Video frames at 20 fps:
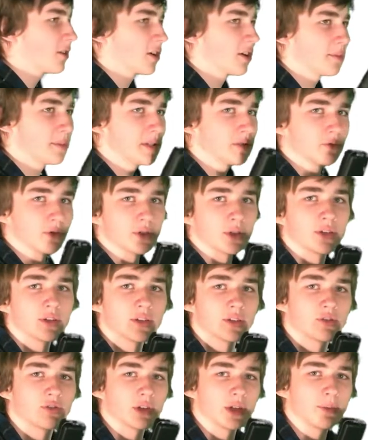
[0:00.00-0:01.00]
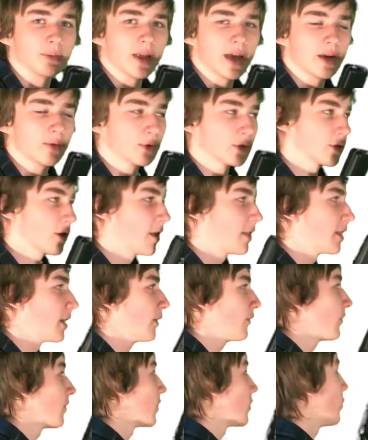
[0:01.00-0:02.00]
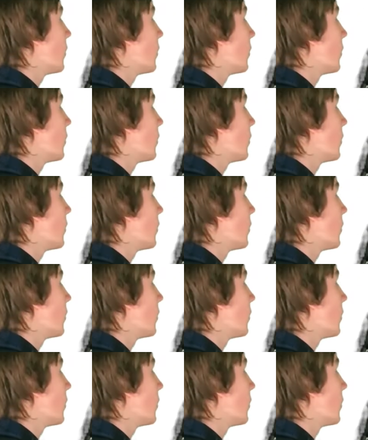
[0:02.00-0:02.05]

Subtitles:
Kirby's Return to Dreamland was on there for